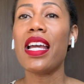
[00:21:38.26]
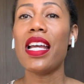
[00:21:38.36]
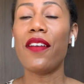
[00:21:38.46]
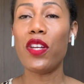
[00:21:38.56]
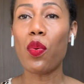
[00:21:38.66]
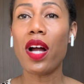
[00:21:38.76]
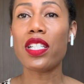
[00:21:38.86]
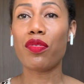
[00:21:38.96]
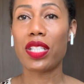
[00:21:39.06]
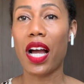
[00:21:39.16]
if you want
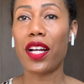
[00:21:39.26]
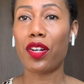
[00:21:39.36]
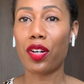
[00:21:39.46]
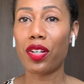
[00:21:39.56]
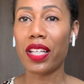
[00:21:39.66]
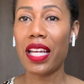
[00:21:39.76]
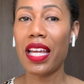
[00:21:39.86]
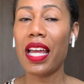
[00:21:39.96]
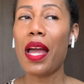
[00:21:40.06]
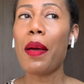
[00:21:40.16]
to retire
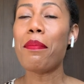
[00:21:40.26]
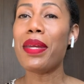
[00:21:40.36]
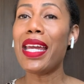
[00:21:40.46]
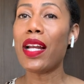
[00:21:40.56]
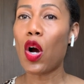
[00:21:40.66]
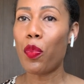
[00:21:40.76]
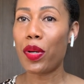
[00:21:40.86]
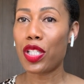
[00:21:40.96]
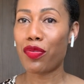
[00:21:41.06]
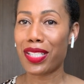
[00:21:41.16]
early, being open
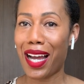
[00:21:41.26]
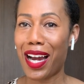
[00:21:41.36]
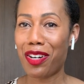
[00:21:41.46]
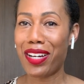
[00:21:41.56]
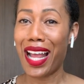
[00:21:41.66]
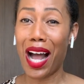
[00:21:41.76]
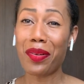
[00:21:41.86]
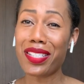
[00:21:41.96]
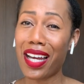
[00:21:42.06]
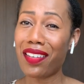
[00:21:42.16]
to retiring
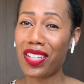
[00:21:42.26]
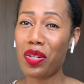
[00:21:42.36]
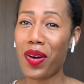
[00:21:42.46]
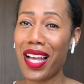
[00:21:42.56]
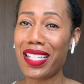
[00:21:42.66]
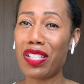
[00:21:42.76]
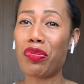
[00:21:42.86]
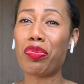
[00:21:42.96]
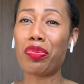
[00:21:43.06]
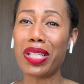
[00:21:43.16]
outside of the US
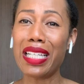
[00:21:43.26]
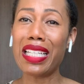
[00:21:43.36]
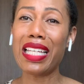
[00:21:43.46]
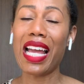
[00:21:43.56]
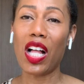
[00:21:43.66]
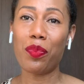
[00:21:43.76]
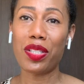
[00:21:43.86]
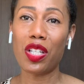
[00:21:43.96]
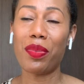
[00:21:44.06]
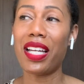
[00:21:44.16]
really helps
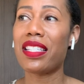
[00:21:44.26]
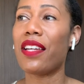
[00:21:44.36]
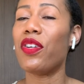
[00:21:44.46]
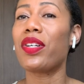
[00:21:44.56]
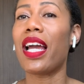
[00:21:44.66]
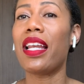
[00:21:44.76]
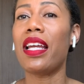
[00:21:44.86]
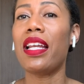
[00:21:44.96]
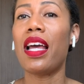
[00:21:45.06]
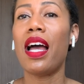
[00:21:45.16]
you, because if you're
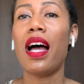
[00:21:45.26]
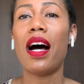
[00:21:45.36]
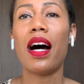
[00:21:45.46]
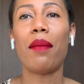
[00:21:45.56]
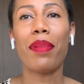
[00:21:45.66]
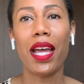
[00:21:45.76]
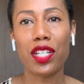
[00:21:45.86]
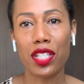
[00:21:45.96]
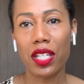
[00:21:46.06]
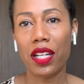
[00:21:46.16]
getting a
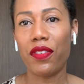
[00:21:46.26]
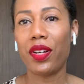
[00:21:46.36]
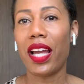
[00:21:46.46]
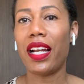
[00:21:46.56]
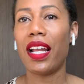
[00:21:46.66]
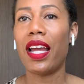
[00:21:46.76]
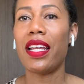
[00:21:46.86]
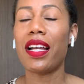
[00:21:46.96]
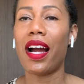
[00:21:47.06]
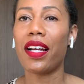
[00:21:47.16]
pension, if you're getting any
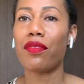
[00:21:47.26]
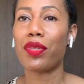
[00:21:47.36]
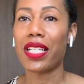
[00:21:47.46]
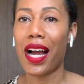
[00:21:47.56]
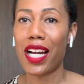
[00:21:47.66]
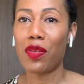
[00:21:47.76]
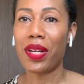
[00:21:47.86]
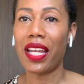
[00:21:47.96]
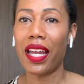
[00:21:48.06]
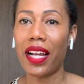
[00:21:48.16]
kind of
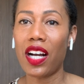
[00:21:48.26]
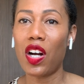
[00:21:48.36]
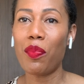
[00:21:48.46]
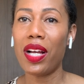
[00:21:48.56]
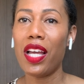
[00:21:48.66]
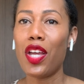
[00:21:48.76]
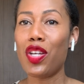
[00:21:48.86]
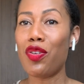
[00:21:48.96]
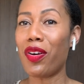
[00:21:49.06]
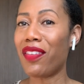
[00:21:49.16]
retirement income,
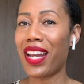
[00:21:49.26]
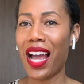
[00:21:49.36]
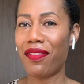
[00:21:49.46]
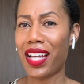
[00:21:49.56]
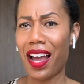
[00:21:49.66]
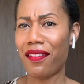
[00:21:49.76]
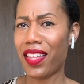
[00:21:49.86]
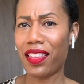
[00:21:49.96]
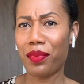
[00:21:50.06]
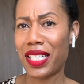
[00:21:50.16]
you don't even have to have
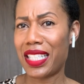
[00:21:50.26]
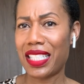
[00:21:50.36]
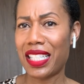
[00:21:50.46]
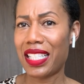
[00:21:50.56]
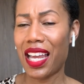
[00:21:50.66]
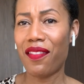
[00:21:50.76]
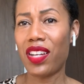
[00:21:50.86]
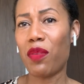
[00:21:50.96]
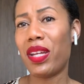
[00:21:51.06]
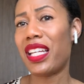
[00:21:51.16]
that 360 saved. It
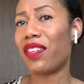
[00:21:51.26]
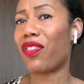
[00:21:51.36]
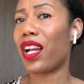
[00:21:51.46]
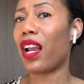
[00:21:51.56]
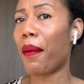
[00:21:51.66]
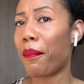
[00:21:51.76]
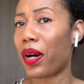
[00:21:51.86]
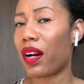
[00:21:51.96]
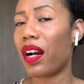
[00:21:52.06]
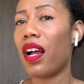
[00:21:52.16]
could be a different
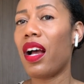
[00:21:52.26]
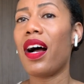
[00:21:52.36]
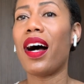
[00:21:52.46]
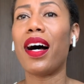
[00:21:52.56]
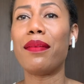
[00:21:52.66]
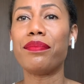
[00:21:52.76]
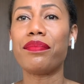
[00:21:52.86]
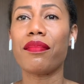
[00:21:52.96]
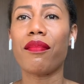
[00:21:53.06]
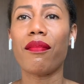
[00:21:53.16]
number.
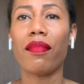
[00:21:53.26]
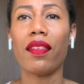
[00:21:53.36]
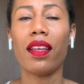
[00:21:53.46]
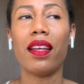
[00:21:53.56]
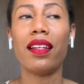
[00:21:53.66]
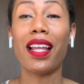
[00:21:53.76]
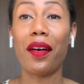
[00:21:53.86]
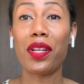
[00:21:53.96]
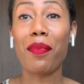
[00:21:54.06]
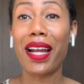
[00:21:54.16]
Now
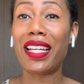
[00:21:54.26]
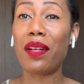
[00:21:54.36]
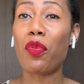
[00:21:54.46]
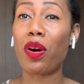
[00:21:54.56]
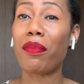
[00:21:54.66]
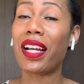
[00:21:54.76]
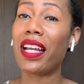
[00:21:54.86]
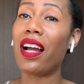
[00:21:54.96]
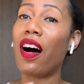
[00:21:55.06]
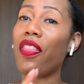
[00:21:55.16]
you might need more
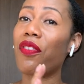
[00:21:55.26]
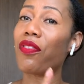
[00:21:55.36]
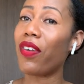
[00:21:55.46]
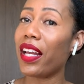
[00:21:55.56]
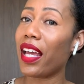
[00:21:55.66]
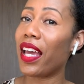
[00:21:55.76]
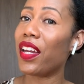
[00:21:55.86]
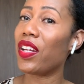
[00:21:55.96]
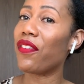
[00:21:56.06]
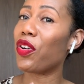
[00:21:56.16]
money on the front
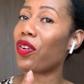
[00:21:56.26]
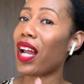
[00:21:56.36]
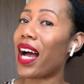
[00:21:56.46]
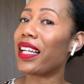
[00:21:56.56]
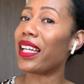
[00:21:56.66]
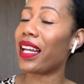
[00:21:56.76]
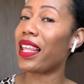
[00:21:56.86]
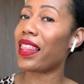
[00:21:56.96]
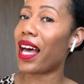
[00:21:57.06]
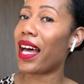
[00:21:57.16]
end if you're not
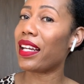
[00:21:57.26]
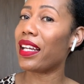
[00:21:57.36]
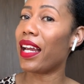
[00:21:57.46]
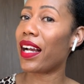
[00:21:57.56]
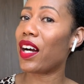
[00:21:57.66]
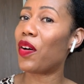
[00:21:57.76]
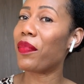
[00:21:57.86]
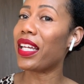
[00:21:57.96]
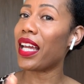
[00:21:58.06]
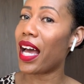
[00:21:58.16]
getting that income
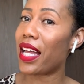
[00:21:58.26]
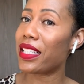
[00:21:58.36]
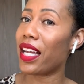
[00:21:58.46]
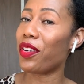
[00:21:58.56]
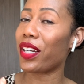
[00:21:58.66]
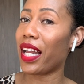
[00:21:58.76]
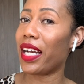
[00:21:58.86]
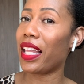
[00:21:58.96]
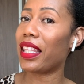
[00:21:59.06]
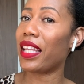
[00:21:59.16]
yet and you're getting
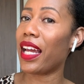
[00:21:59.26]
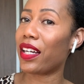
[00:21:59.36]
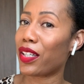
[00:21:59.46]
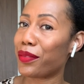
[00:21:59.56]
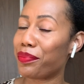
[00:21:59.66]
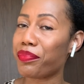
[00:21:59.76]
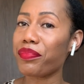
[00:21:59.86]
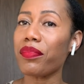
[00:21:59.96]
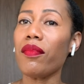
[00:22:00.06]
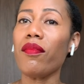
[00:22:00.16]
it later.
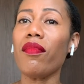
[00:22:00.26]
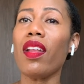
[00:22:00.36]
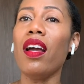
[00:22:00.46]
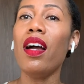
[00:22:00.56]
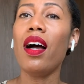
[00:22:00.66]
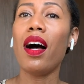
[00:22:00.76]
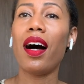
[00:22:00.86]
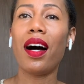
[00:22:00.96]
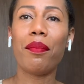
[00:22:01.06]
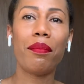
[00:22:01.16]

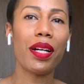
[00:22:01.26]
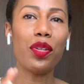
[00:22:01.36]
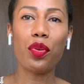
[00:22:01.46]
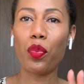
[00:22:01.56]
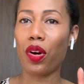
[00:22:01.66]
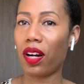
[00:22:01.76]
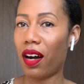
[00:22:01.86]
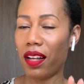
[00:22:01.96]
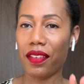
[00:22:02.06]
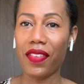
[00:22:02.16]
But you can work
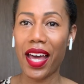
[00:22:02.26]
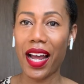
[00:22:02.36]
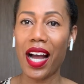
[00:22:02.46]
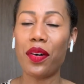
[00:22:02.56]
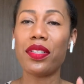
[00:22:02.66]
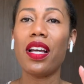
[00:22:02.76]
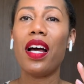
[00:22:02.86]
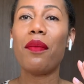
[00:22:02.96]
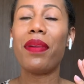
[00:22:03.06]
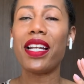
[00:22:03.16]
all of that out.
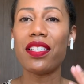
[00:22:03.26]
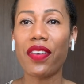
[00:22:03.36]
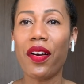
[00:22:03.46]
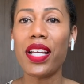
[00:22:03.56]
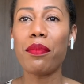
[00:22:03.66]
But it's very